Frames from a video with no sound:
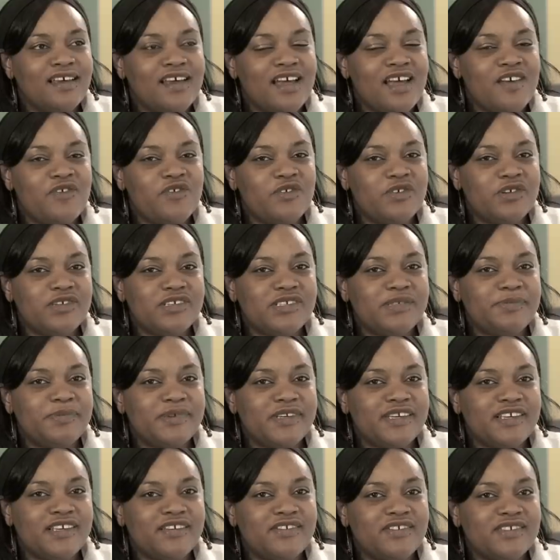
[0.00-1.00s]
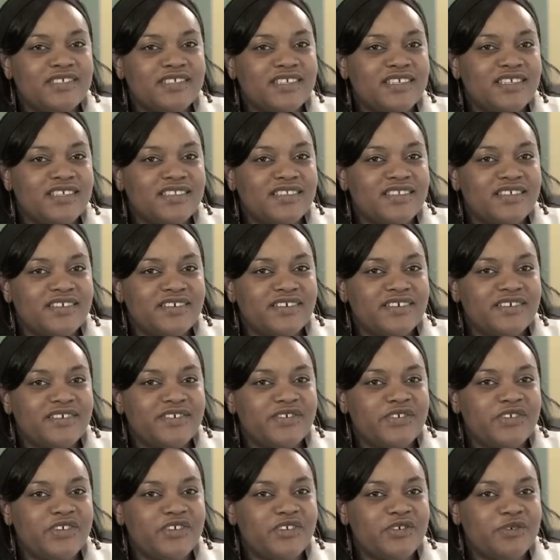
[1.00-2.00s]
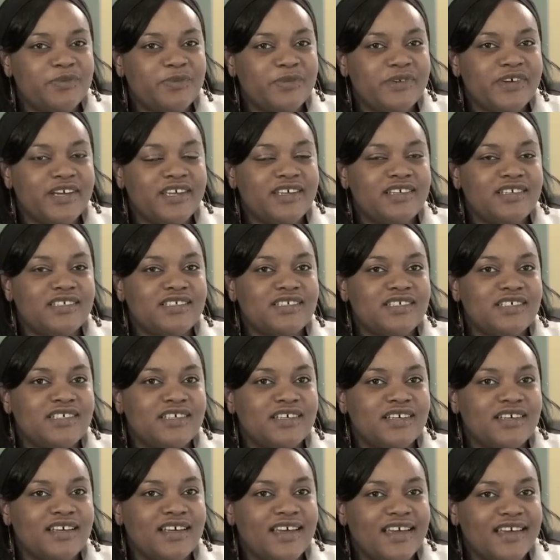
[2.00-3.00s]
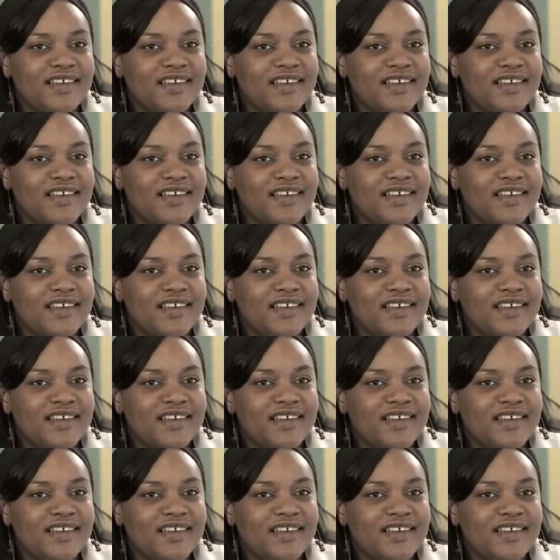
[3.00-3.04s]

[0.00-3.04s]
I've always been interested in the renewable energy,